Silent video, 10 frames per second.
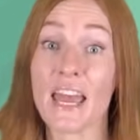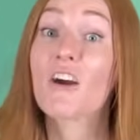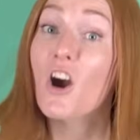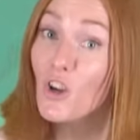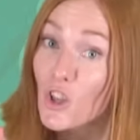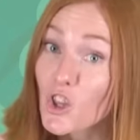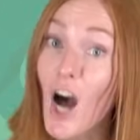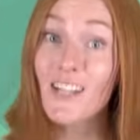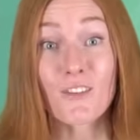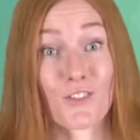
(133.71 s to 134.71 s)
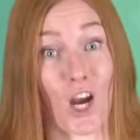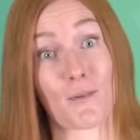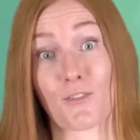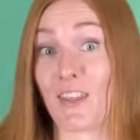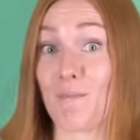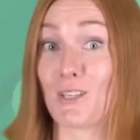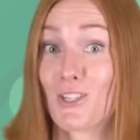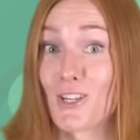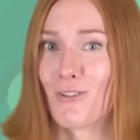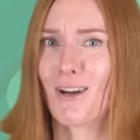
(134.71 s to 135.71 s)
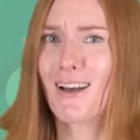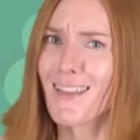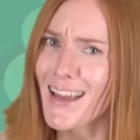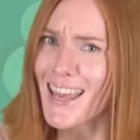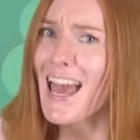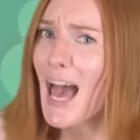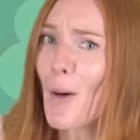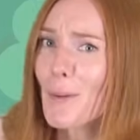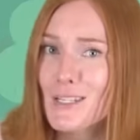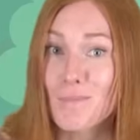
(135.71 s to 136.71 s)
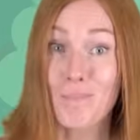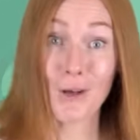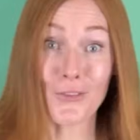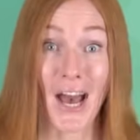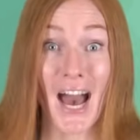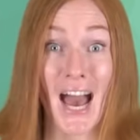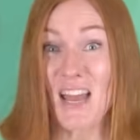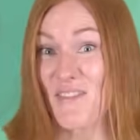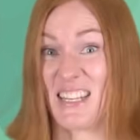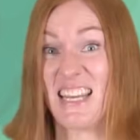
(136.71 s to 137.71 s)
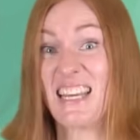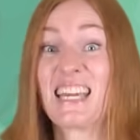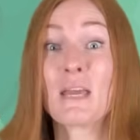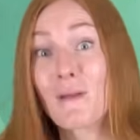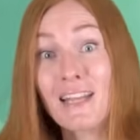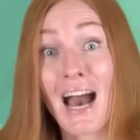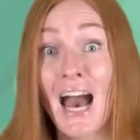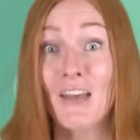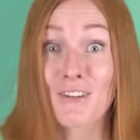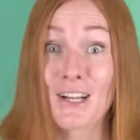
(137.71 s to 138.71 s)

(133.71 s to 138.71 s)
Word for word: There are lots of jobs for them to do, like helping to build the hive and keeping the hive